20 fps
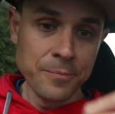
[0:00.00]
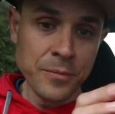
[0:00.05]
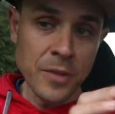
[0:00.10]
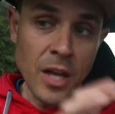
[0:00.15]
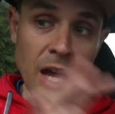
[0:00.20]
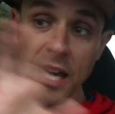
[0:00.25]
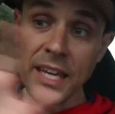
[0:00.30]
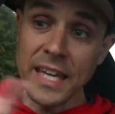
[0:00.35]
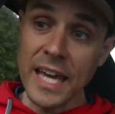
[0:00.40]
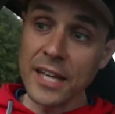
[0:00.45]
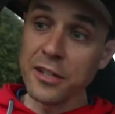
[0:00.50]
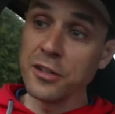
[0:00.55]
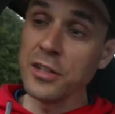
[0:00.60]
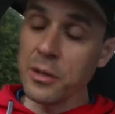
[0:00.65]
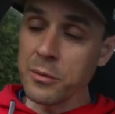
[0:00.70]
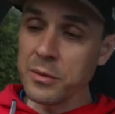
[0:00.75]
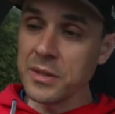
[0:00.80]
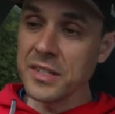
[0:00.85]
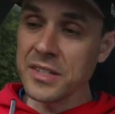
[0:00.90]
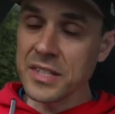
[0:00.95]
I can do
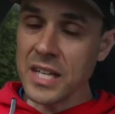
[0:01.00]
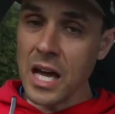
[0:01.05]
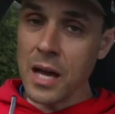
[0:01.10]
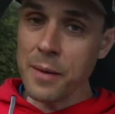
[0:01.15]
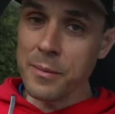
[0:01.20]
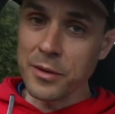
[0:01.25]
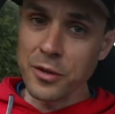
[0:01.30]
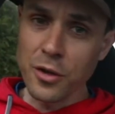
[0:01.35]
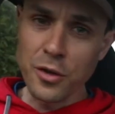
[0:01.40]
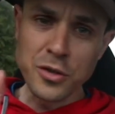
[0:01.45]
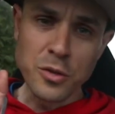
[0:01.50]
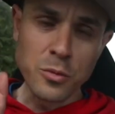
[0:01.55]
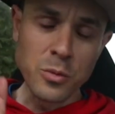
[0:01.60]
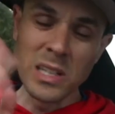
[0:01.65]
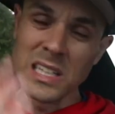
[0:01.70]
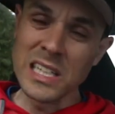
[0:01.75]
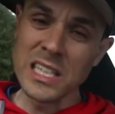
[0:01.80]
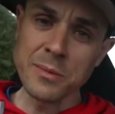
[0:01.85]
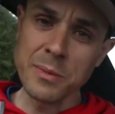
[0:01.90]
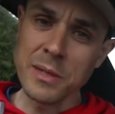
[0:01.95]
that with this car, but those are
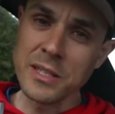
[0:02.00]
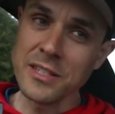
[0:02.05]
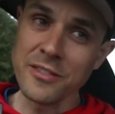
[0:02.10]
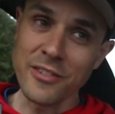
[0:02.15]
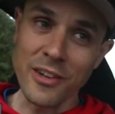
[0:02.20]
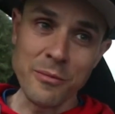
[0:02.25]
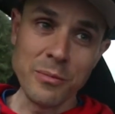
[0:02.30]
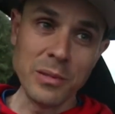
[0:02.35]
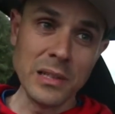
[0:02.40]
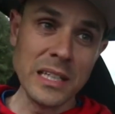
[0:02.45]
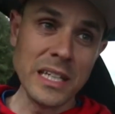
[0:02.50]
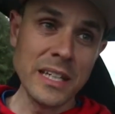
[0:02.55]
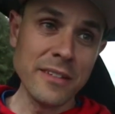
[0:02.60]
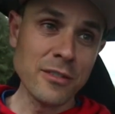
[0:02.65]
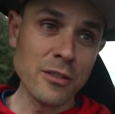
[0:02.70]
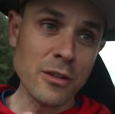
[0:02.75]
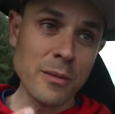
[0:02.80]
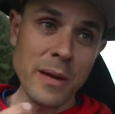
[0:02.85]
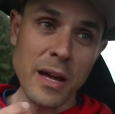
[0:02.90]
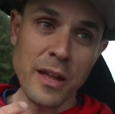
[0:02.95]
really expensive. I believe
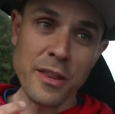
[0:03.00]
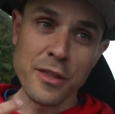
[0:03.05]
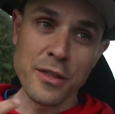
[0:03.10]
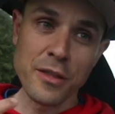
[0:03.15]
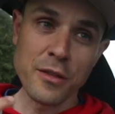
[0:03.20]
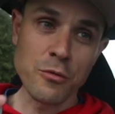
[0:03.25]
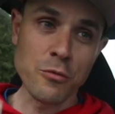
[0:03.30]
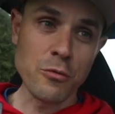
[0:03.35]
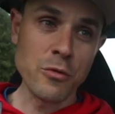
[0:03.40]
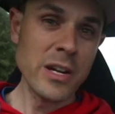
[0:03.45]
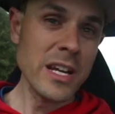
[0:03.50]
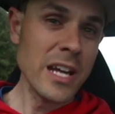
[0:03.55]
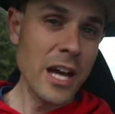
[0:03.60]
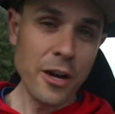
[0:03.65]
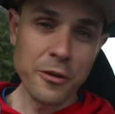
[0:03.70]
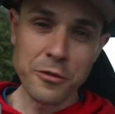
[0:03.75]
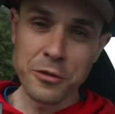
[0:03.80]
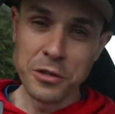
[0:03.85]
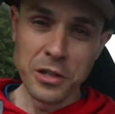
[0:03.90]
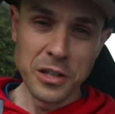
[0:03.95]
they're about
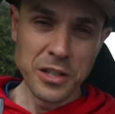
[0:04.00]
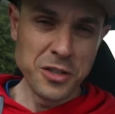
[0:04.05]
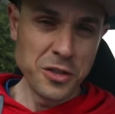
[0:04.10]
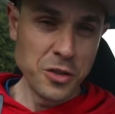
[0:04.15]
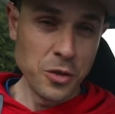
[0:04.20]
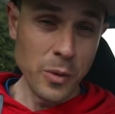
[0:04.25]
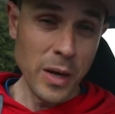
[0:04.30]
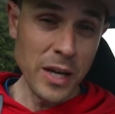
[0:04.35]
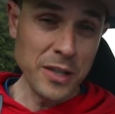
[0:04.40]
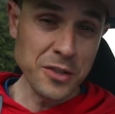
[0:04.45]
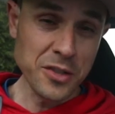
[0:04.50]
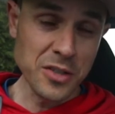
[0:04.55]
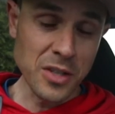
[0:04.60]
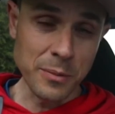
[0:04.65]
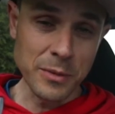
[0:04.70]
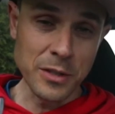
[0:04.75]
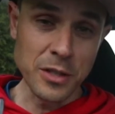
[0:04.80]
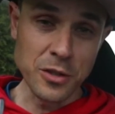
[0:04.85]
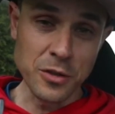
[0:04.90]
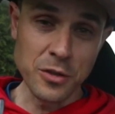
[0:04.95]
$300 US or
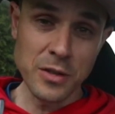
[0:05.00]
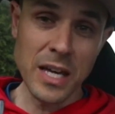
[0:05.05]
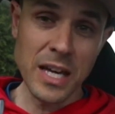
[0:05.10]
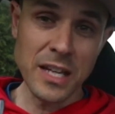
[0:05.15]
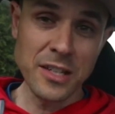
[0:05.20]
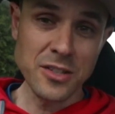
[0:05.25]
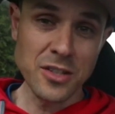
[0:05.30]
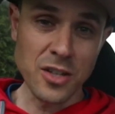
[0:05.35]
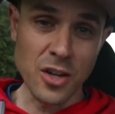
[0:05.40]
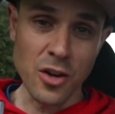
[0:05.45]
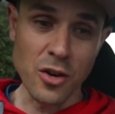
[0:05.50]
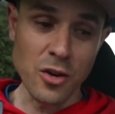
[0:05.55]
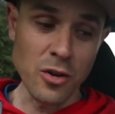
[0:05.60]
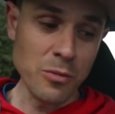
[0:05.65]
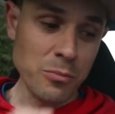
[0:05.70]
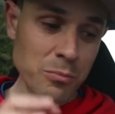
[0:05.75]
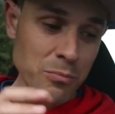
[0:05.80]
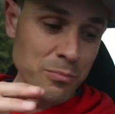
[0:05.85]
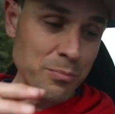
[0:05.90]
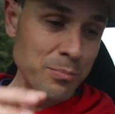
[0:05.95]
something to do that.
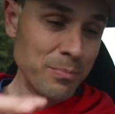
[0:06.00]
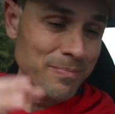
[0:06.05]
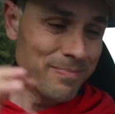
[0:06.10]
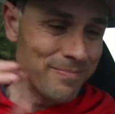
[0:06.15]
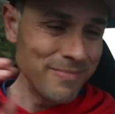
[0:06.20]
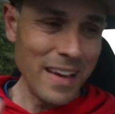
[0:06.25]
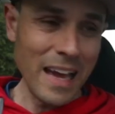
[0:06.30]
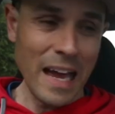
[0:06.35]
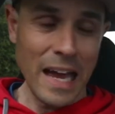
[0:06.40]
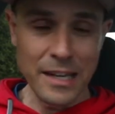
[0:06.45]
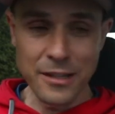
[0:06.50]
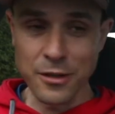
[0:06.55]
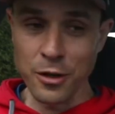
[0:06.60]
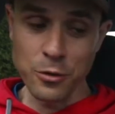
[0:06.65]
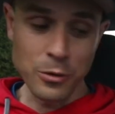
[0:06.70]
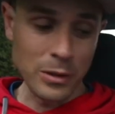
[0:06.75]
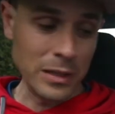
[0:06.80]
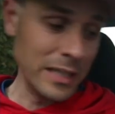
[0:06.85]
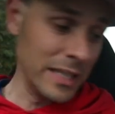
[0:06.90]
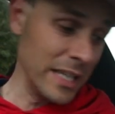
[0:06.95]
So I
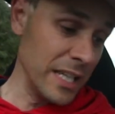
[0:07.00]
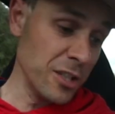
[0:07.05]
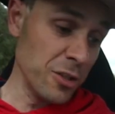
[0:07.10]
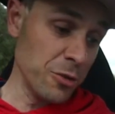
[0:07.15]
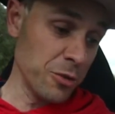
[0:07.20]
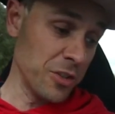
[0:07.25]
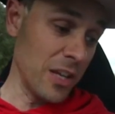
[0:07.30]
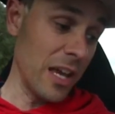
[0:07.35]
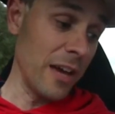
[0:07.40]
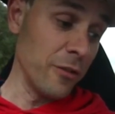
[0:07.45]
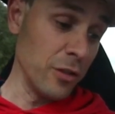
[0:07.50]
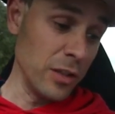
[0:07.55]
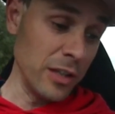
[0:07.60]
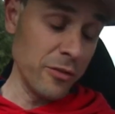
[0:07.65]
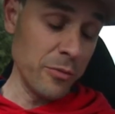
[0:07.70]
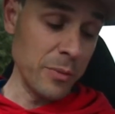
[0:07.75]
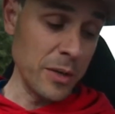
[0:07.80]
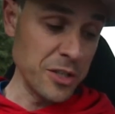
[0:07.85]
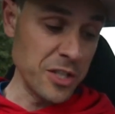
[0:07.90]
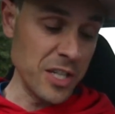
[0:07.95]
don't really need to because I have all the
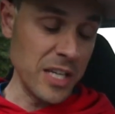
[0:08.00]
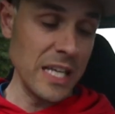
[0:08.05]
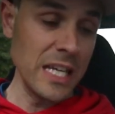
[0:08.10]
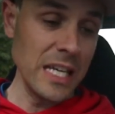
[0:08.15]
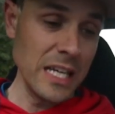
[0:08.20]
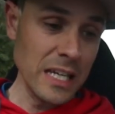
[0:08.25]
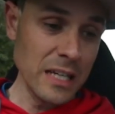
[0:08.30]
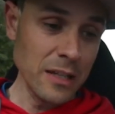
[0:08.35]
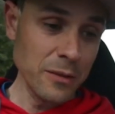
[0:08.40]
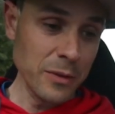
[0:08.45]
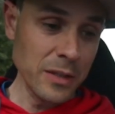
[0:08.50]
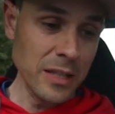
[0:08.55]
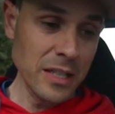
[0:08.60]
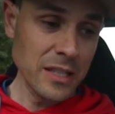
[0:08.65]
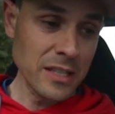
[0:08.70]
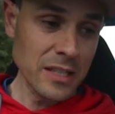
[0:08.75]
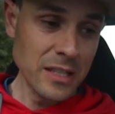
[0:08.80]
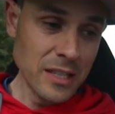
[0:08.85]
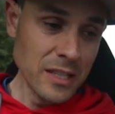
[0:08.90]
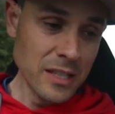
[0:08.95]
information here with it.